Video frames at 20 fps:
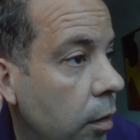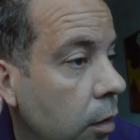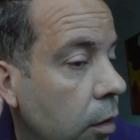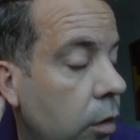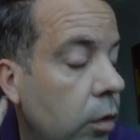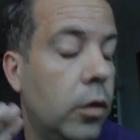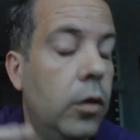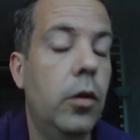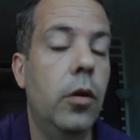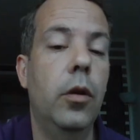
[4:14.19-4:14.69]

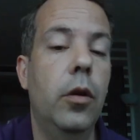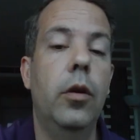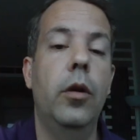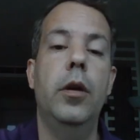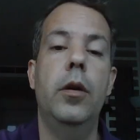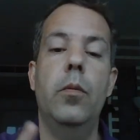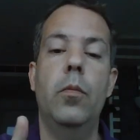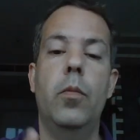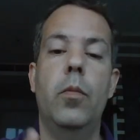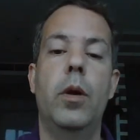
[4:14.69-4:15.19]
Good.
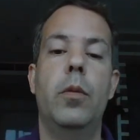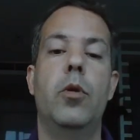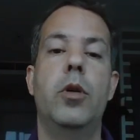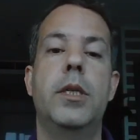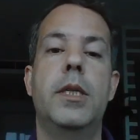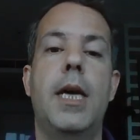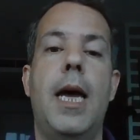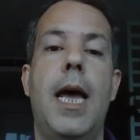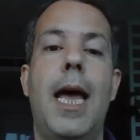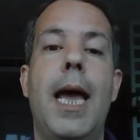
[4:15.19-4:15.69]
One more
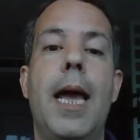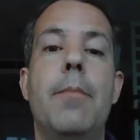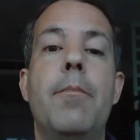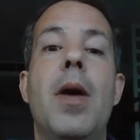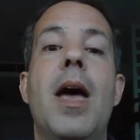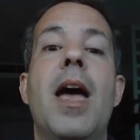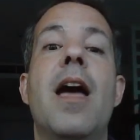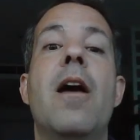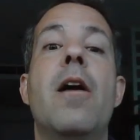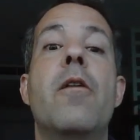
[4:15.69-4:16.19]
time.
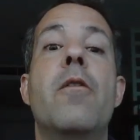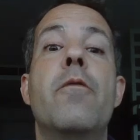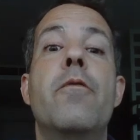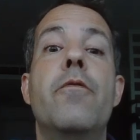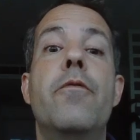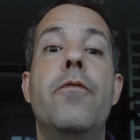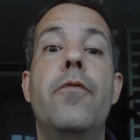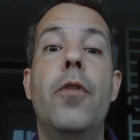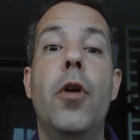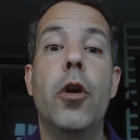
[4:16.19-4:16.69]

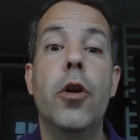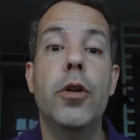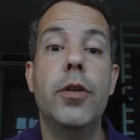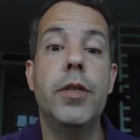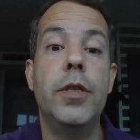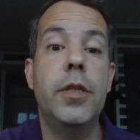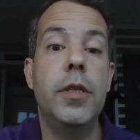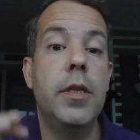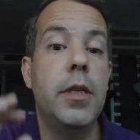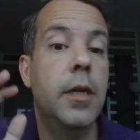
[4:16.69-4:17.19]

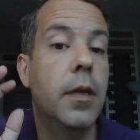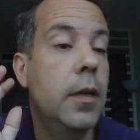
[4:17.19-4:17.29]
First.